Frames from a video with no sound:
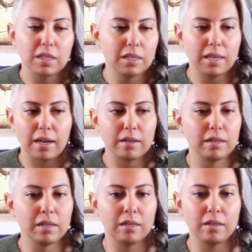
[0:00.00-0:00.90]
Yeah.
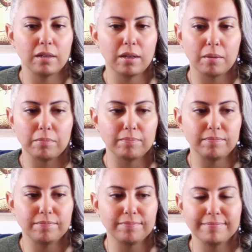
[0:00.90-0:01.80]
Um,
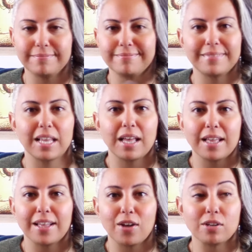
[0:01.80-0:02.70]

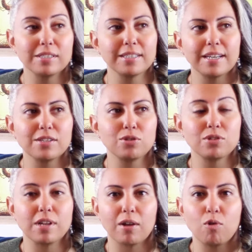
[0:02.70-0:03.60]
honestly, guys,
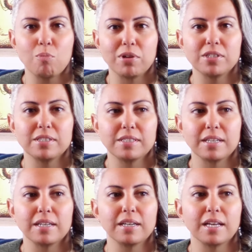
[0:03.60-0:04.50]
there's not a whole bunch to
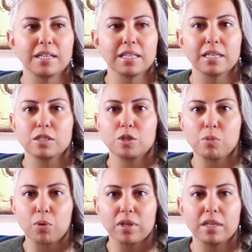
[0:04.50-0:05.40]
say. Kind of like a
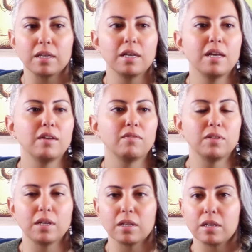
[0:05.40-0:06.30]
smoky
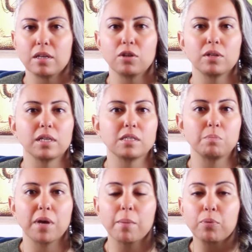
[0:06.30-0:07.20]
vanilla. You're going to get
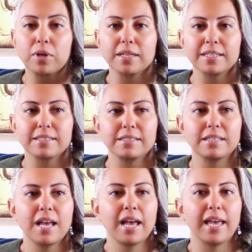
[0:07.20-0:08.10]
some
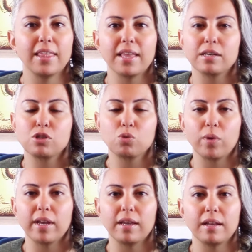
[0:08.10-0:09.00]
pepperiness and that
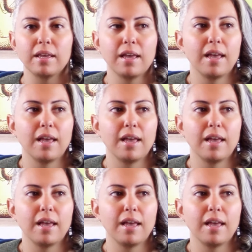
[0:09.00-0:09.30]
suede.